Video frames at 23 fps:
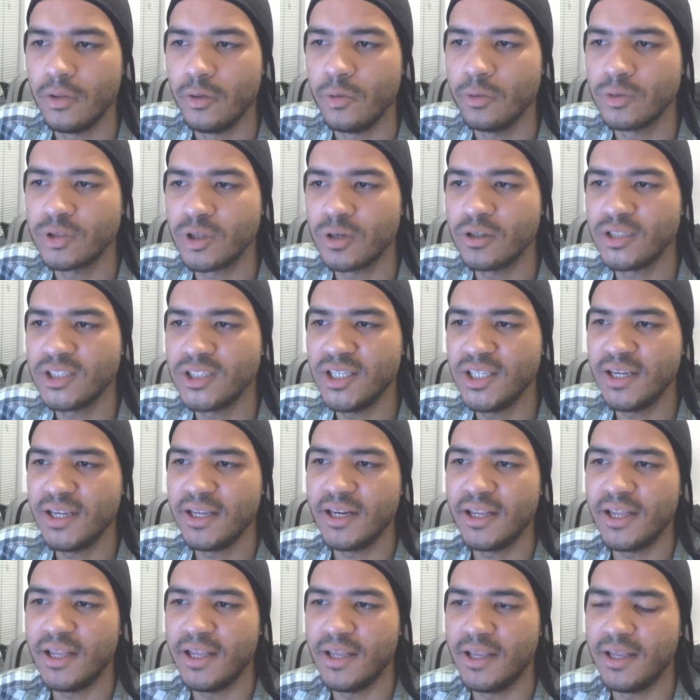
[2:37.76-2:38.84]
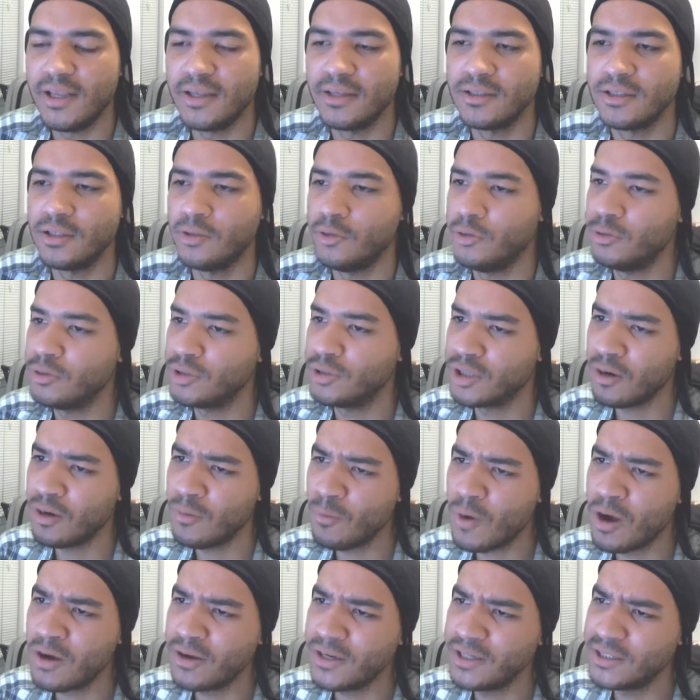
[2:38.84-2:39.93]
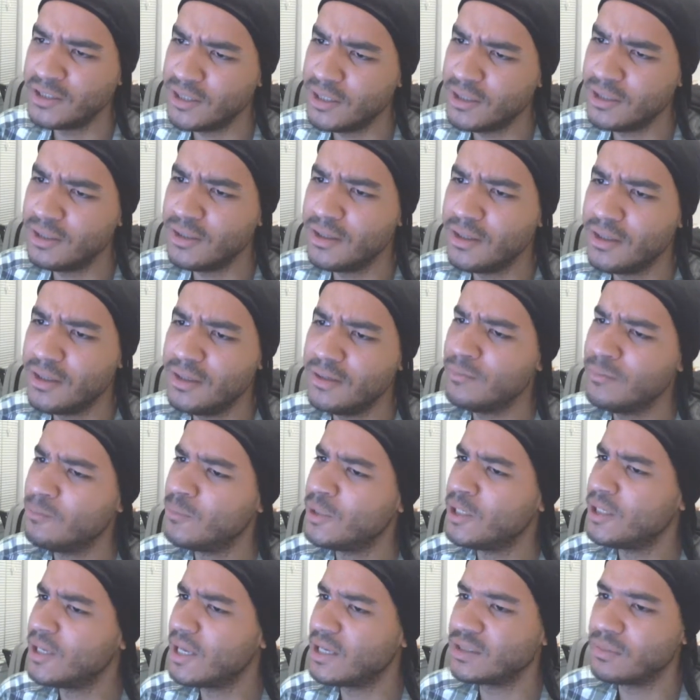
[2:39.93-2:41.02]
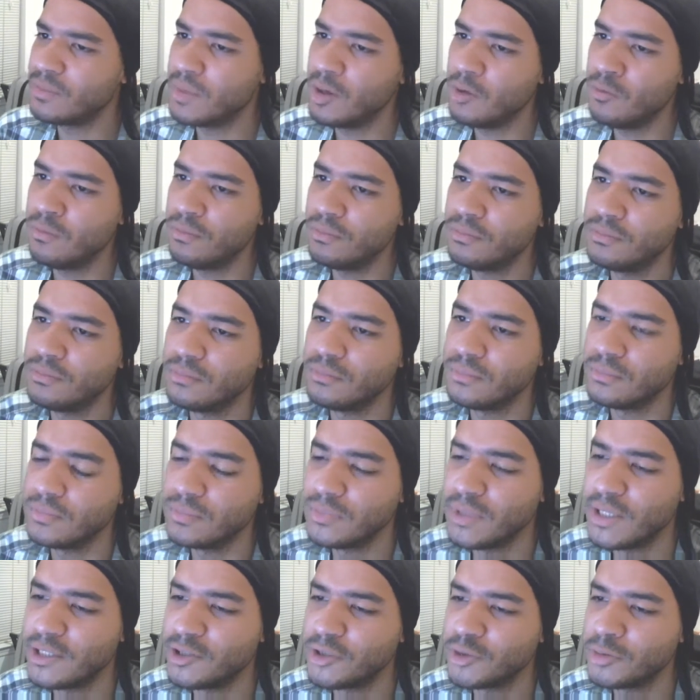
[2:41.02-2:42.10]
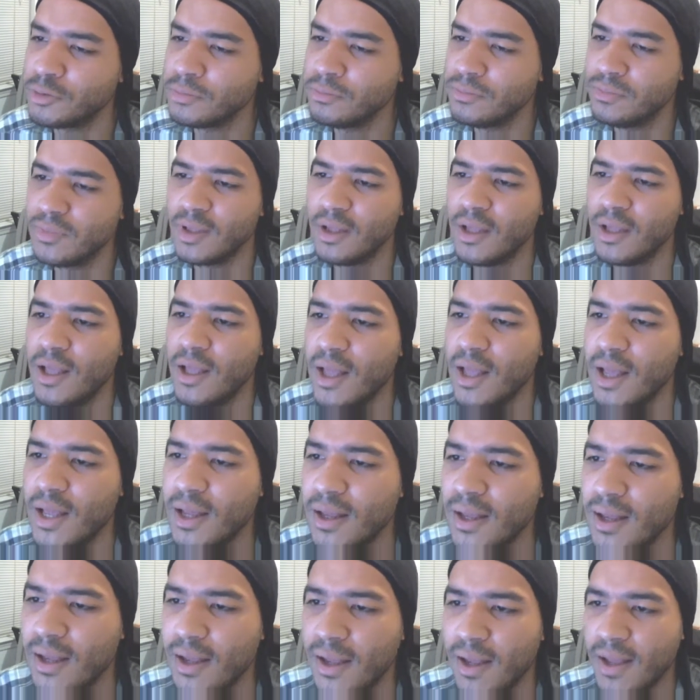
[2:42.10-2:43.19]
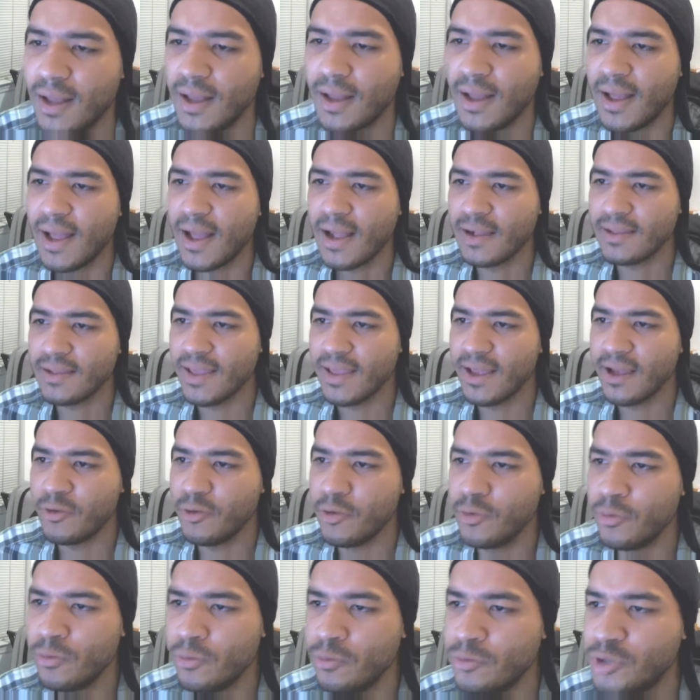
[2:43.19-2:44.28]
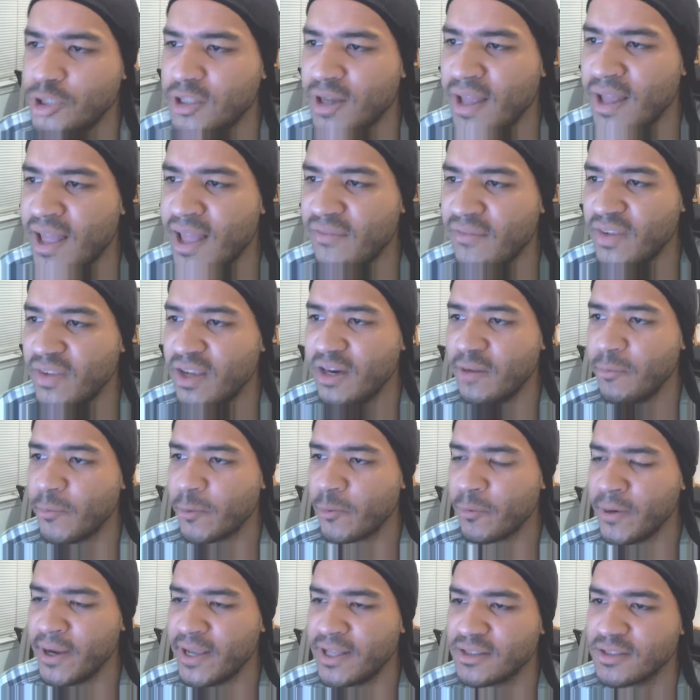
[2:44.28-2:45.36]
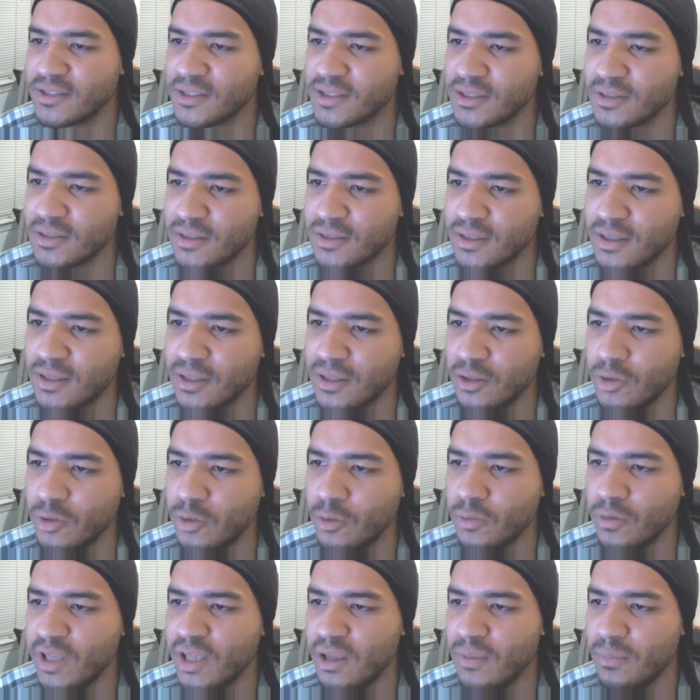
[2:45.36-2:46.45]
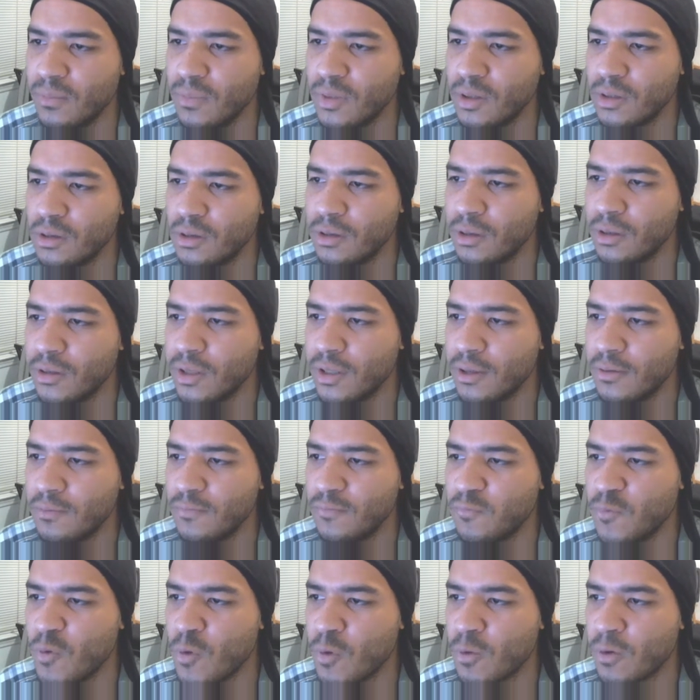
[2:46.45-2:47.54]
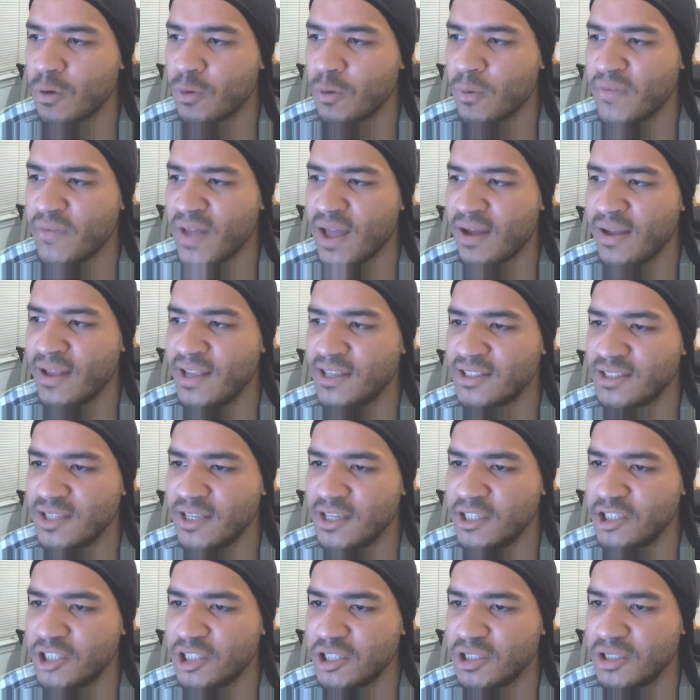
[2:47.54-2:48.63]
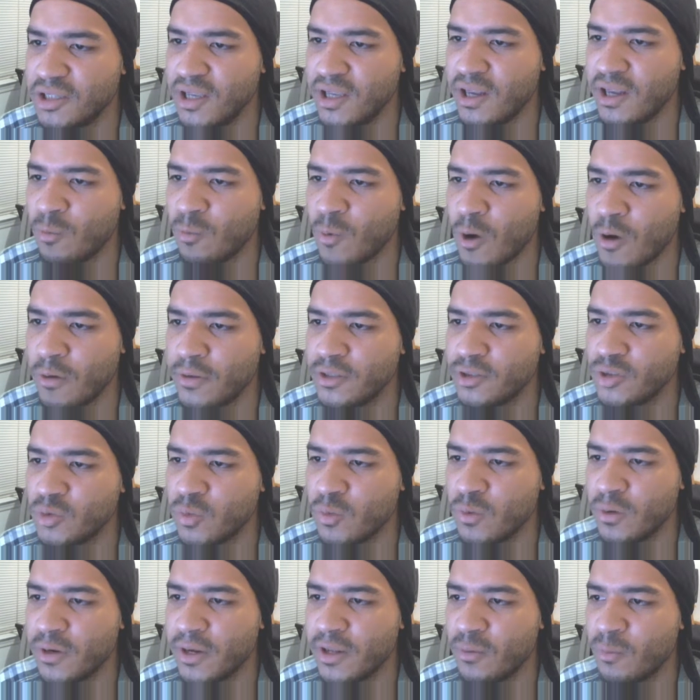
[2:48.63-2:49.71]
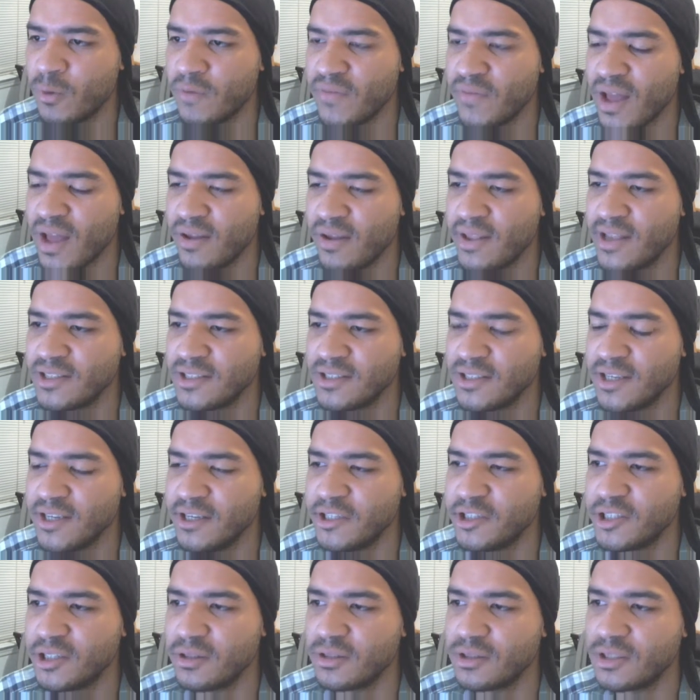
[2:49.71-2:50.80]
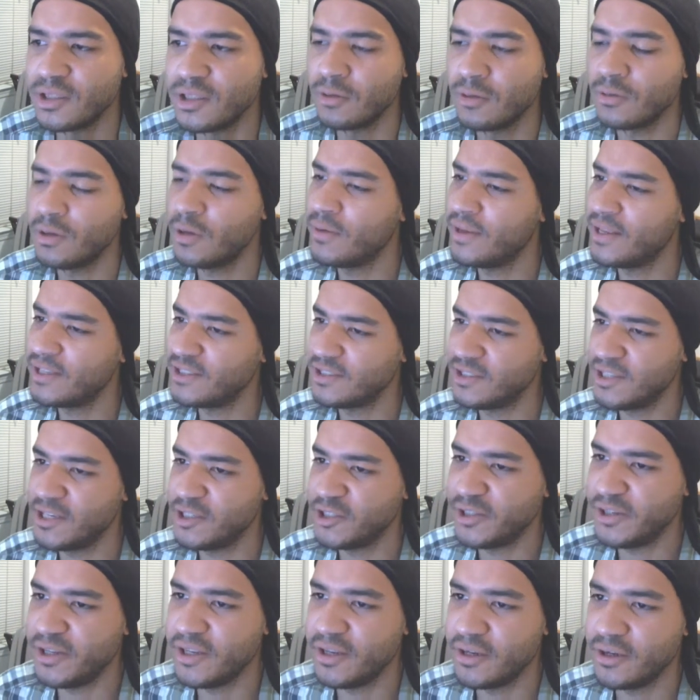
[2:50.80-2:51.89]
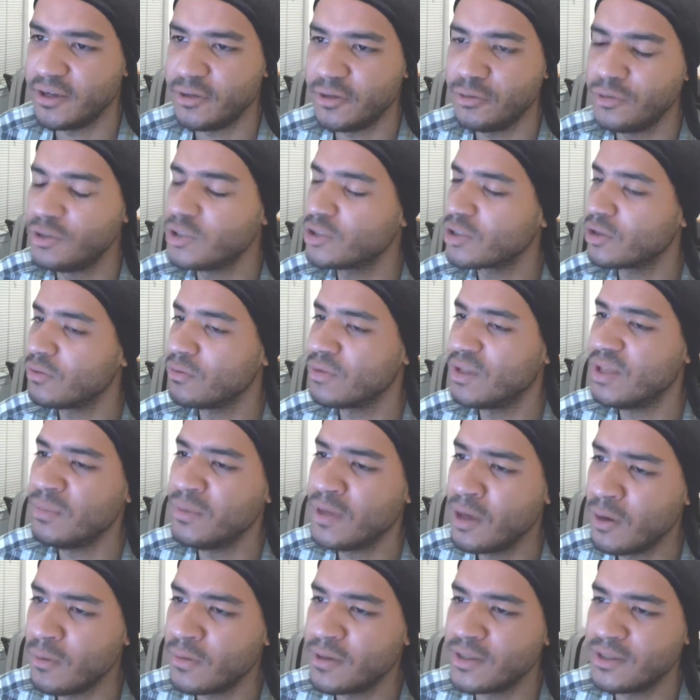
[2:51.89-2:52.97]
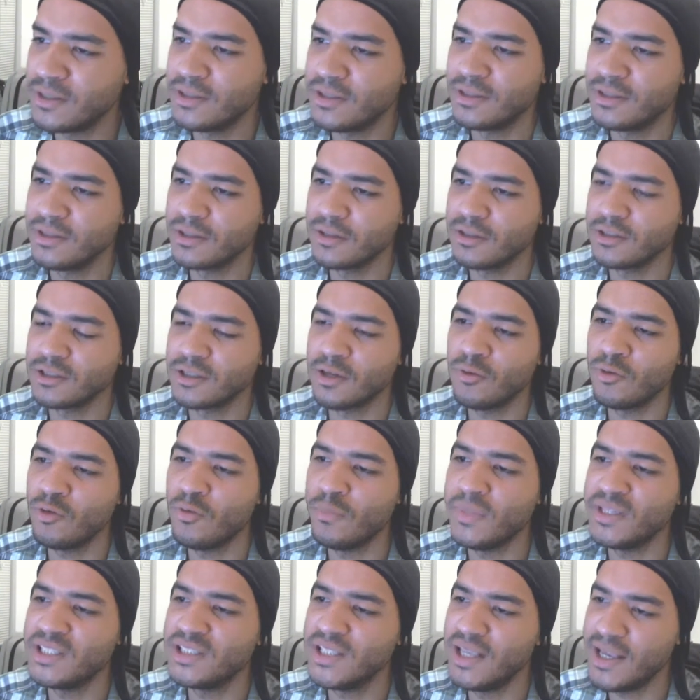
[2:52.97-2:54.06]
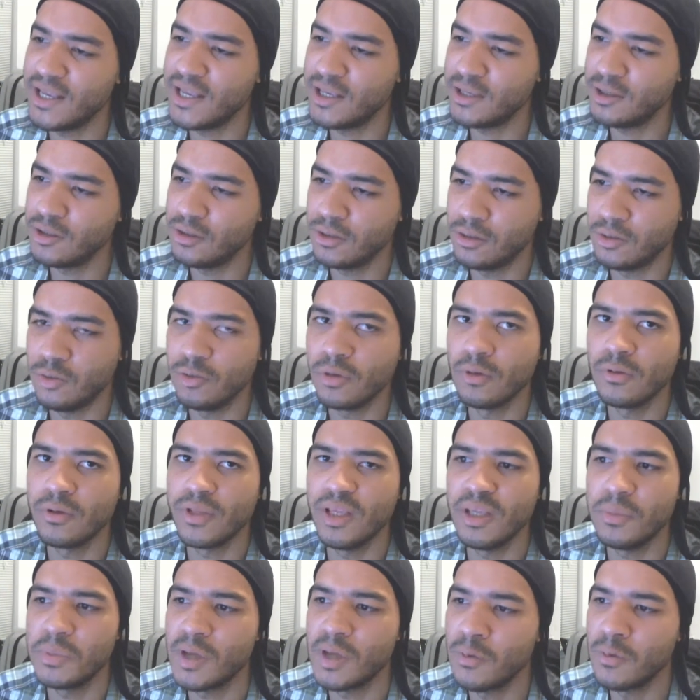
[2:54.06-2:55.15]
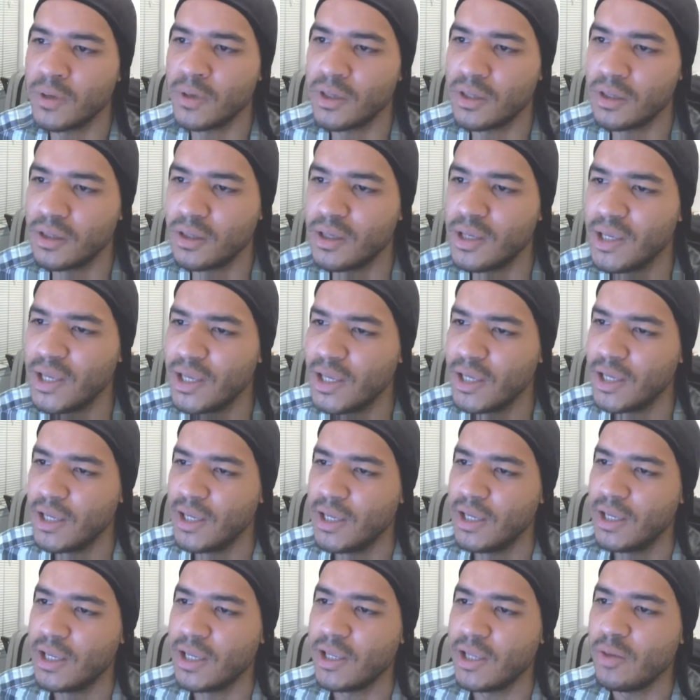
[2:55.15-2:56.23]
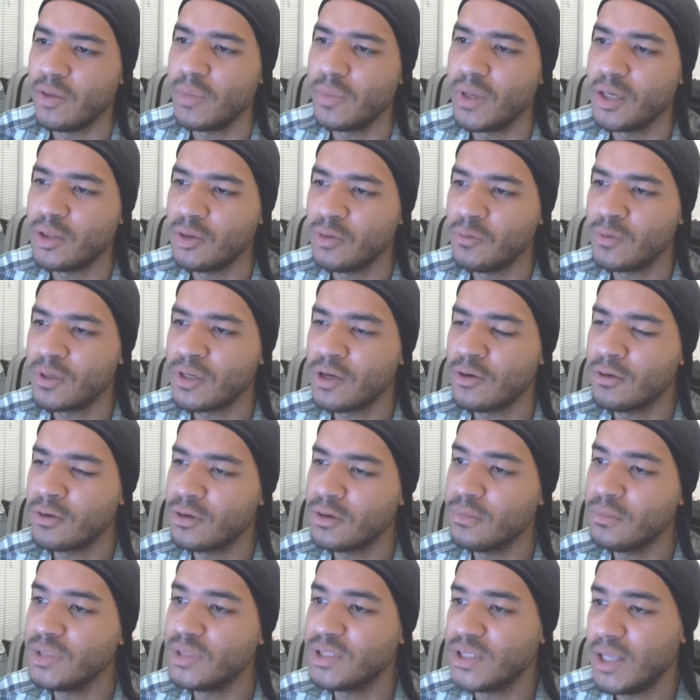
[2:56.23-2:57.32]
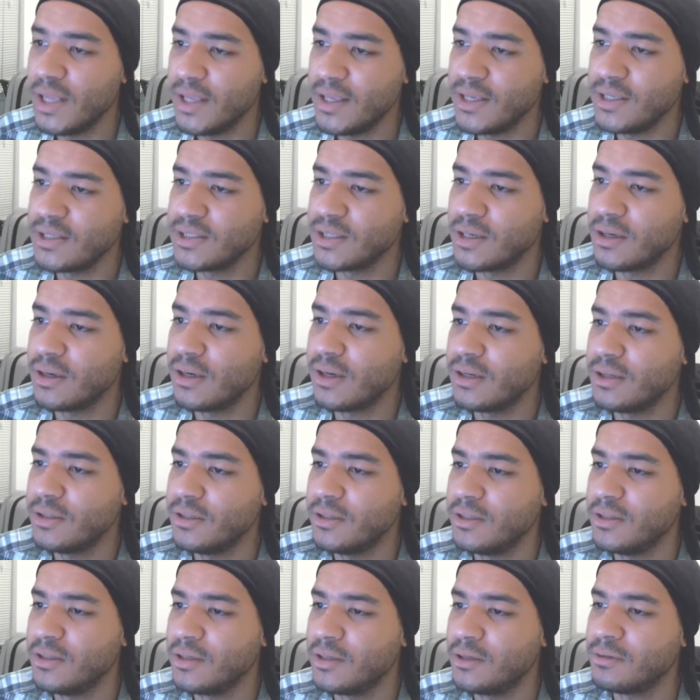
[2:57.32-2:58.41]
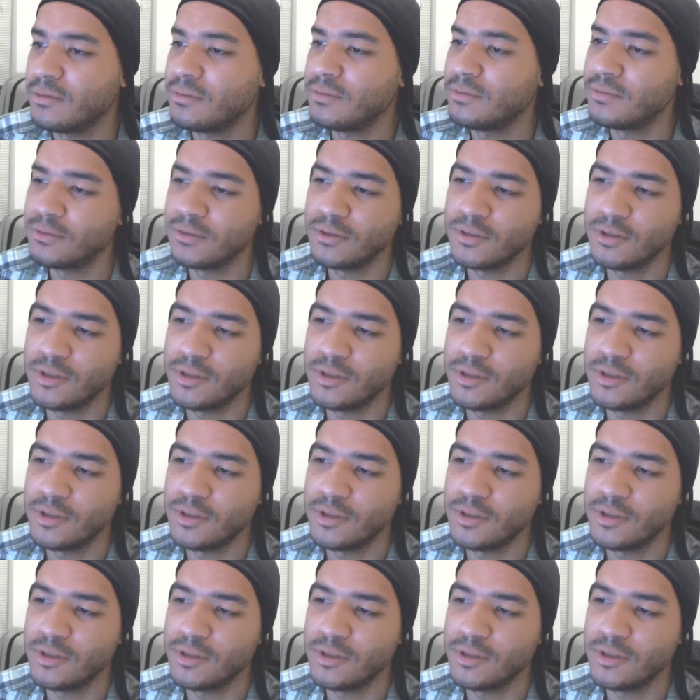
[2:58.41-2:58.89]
You'll start singing again. So you'll start walking and singing again when you got some hope. That's true. I doubt you should have any regrets. You'll keep looking forward without hesitation and walking toward it without hesitation. So no hesitation here. You're just going to keep going. Because Koda Kumi said, you're going to keep going. And you better do what Koda Kumi says. You know,